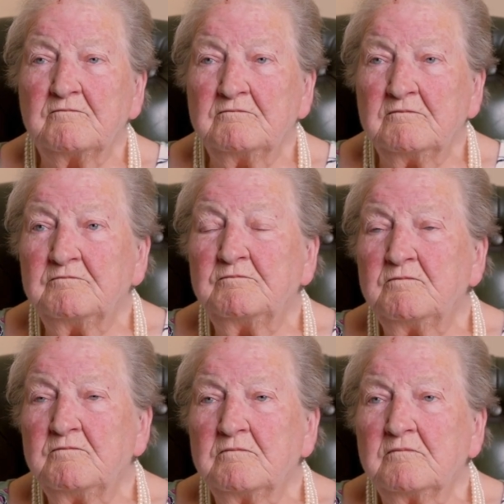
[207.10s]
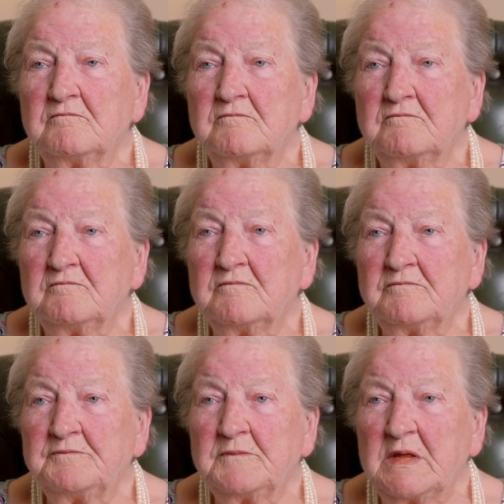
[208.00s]
And then the lad
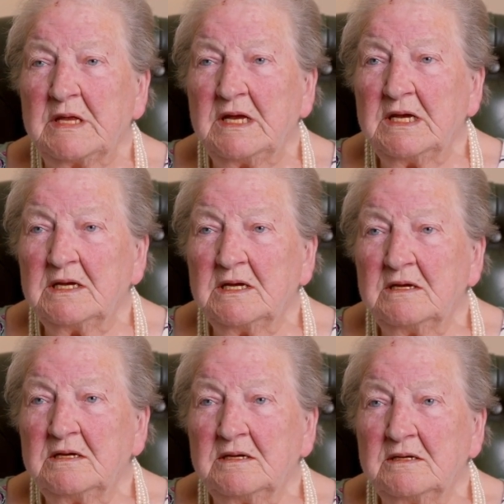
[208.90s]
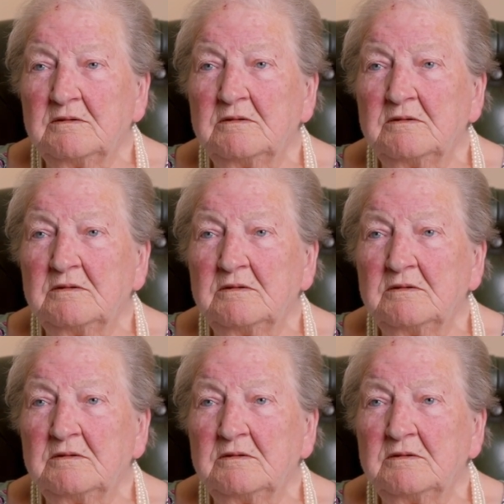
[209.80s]
came along...